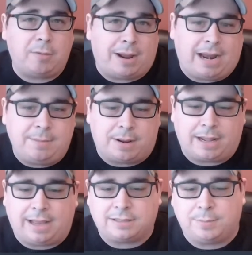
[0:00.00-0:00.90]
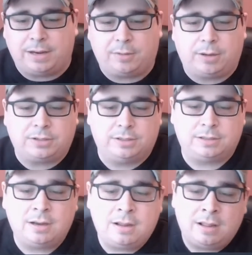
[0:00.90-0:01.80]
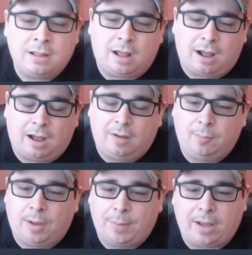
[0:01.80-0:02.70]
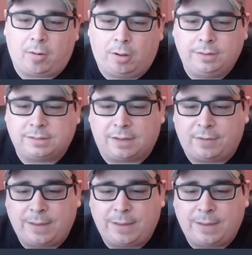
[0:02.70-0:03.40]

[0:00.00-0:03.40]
I don't mind anybody asking me any questions um, about all this stuff.